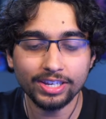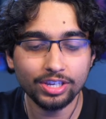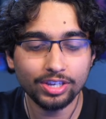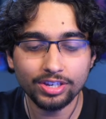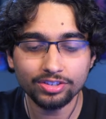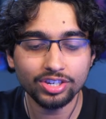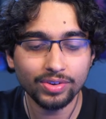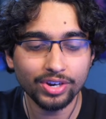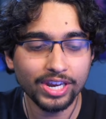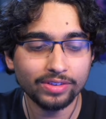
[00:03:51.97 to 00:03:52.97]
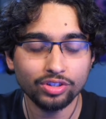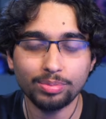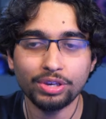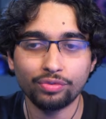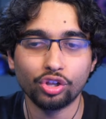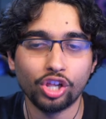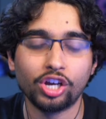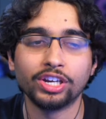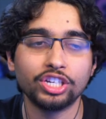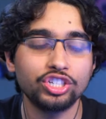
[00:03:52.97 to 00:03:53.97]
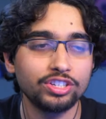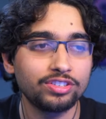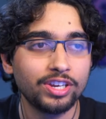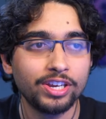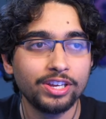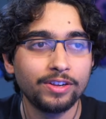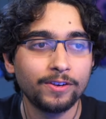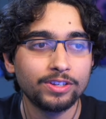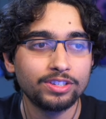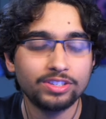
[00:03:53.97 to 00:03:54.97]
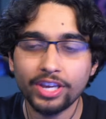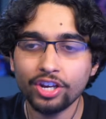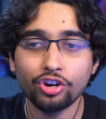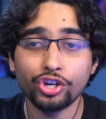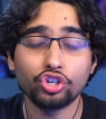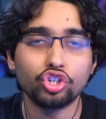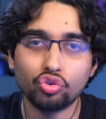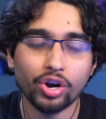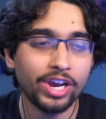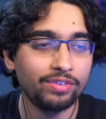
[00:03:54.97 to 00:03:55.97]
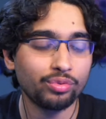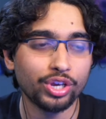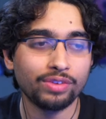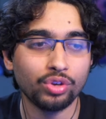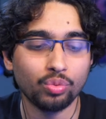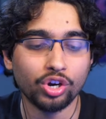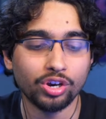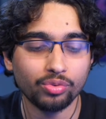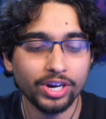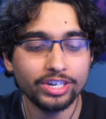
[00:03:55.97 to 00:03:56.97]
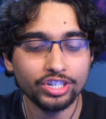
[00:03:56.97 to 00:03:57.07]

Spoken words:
It doesn't even have to be for long. It's just stand on your driveway if you want, right?